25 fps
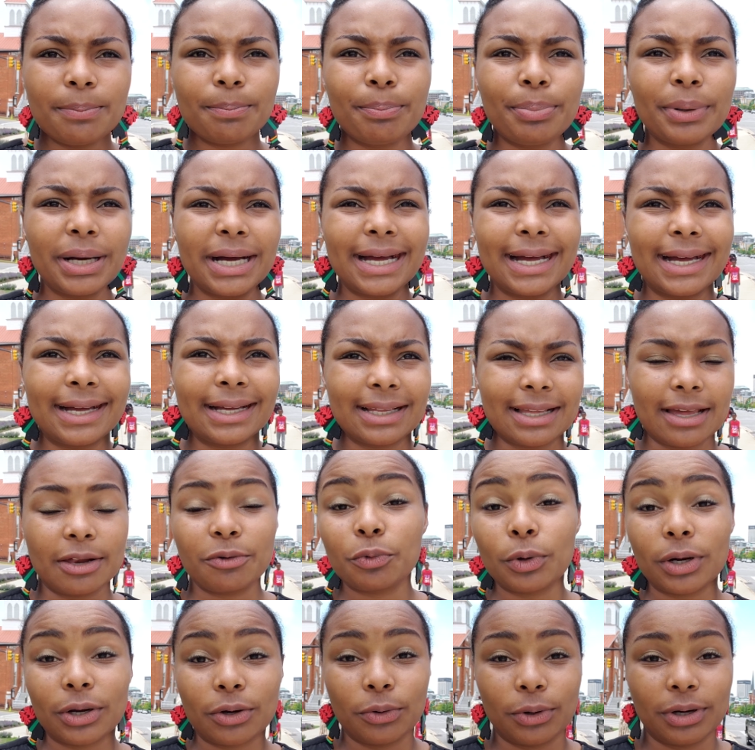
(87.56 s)
but,
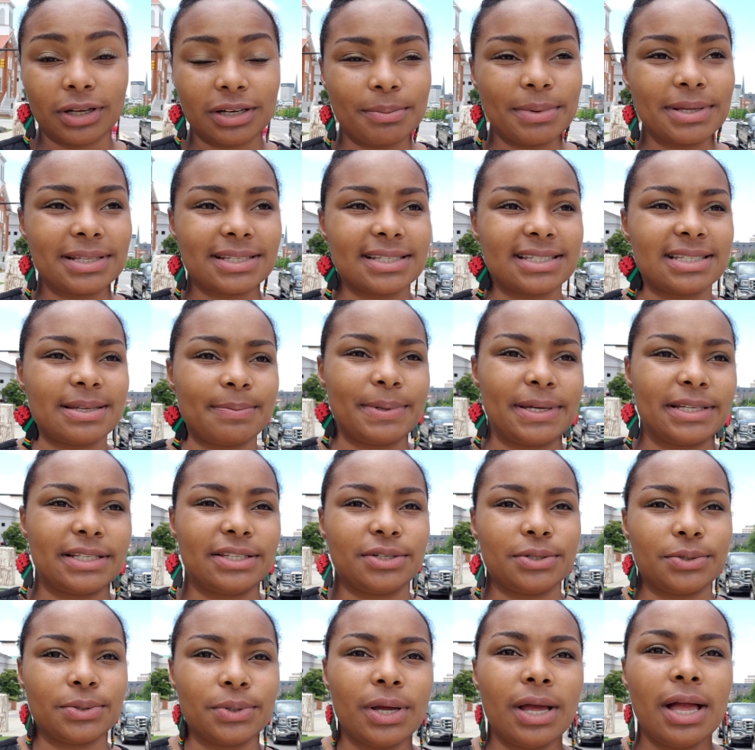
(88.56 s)
and we're going to Mississippi
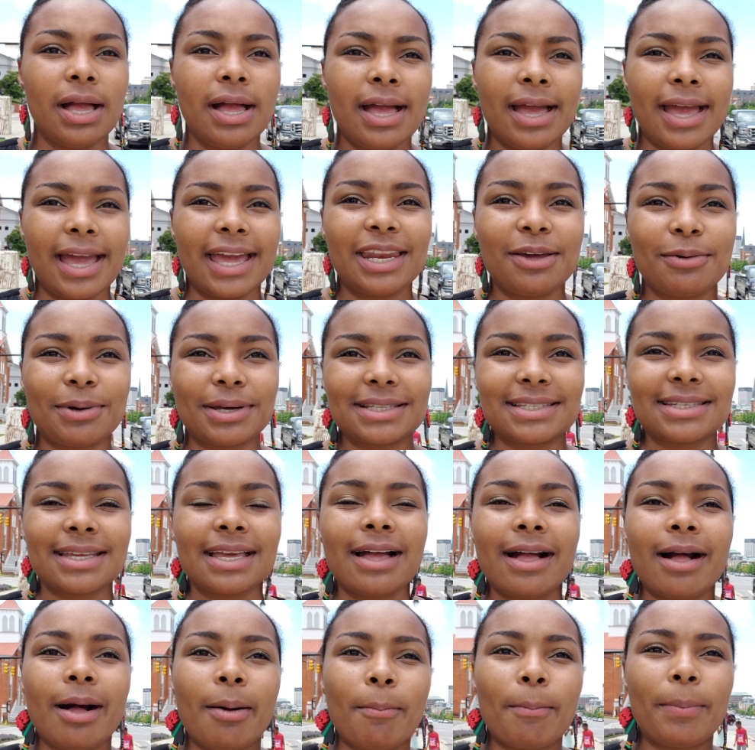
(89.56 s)
too. Anyways,
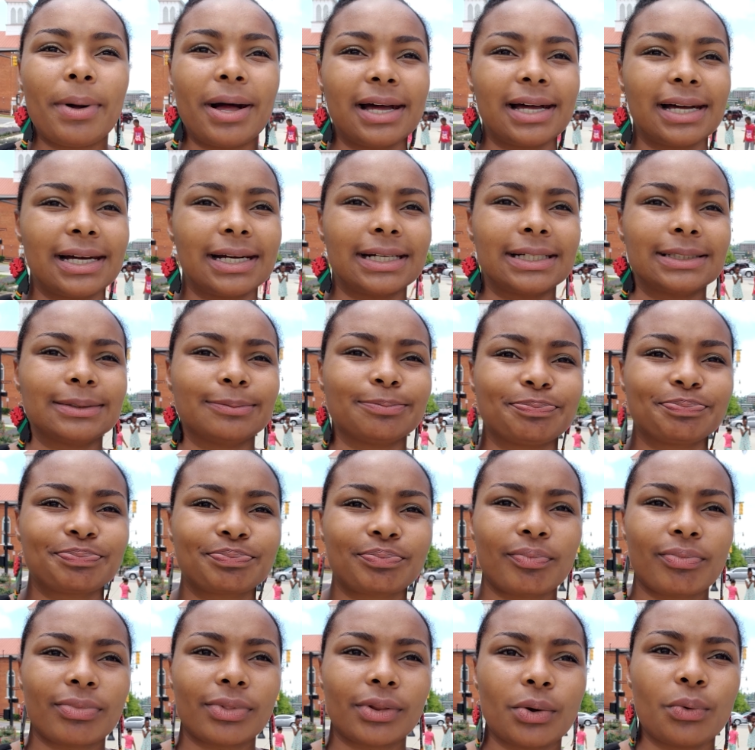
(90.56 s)
but um,
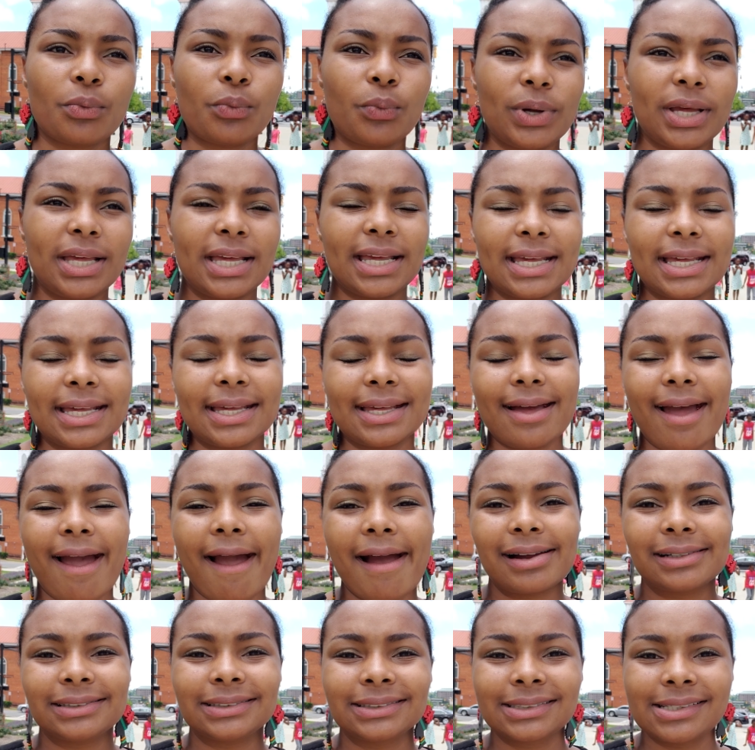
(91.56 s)
we
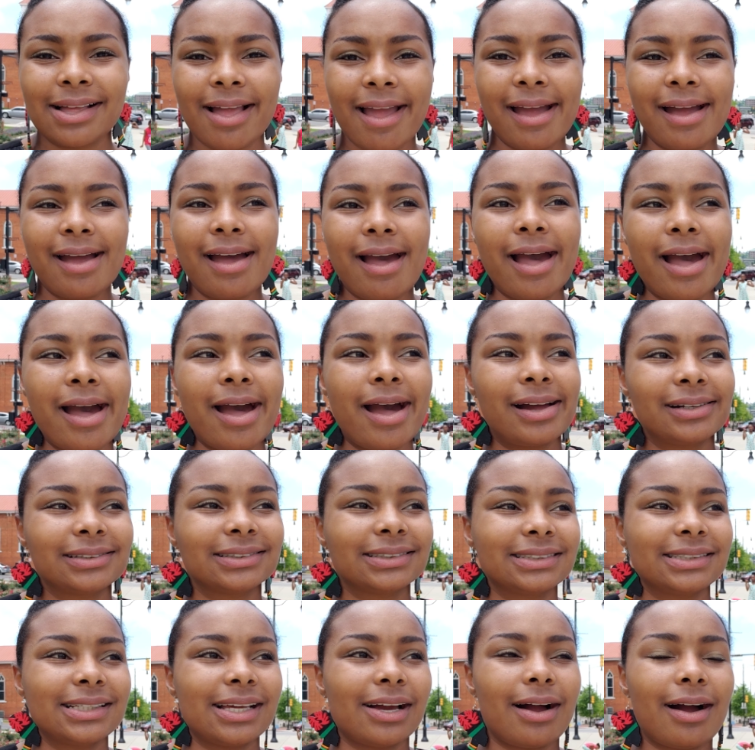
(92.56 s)

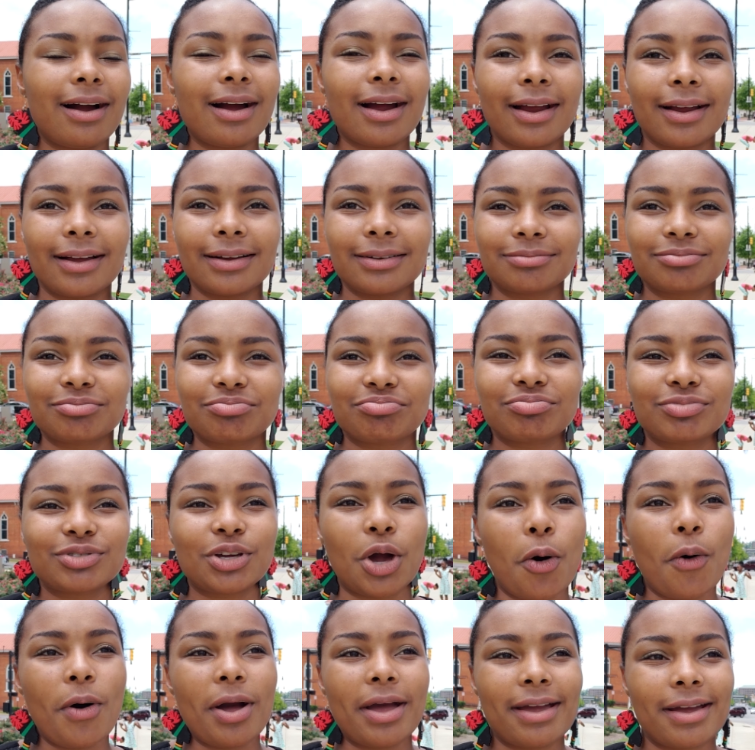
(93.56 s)
are
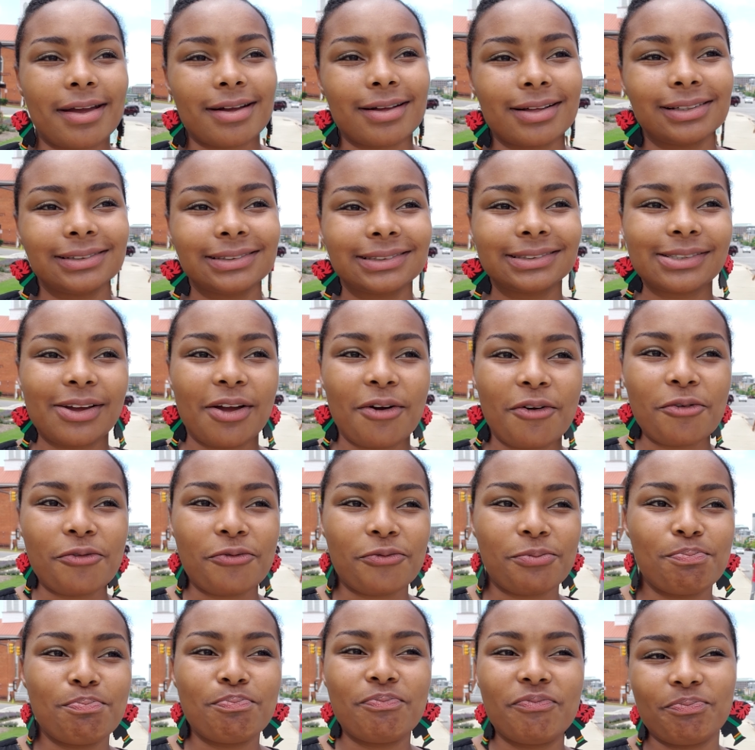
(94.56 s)
going
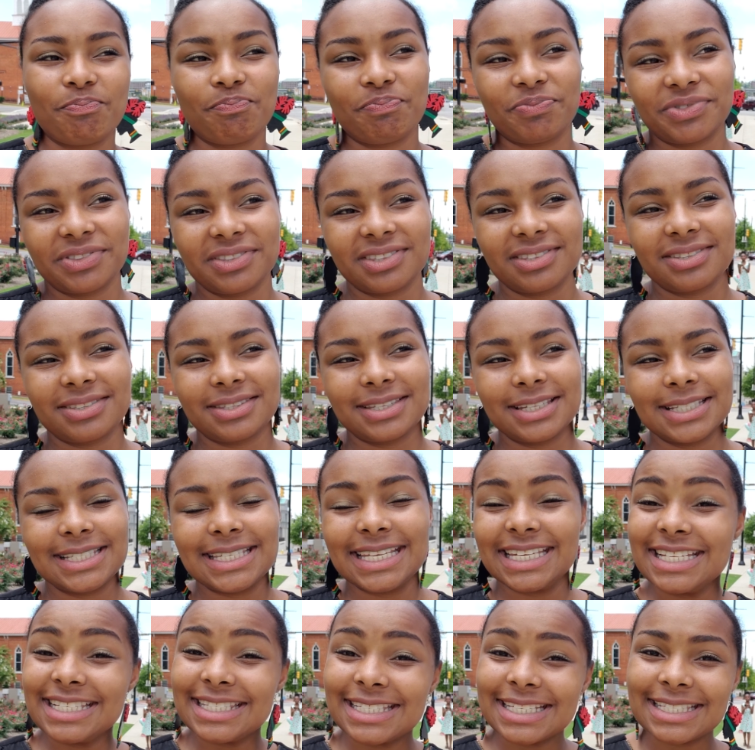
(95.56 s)
to
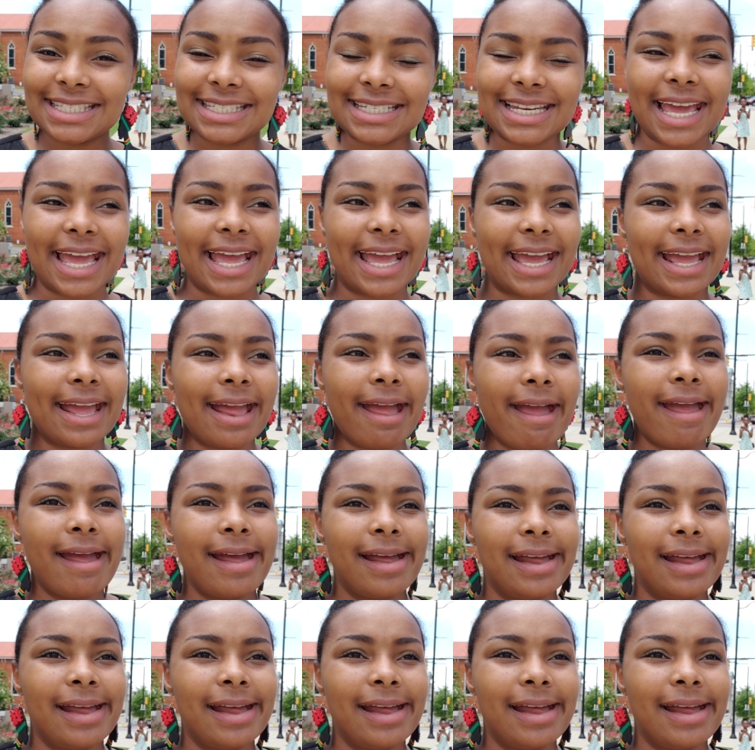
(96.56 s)
Tennessee today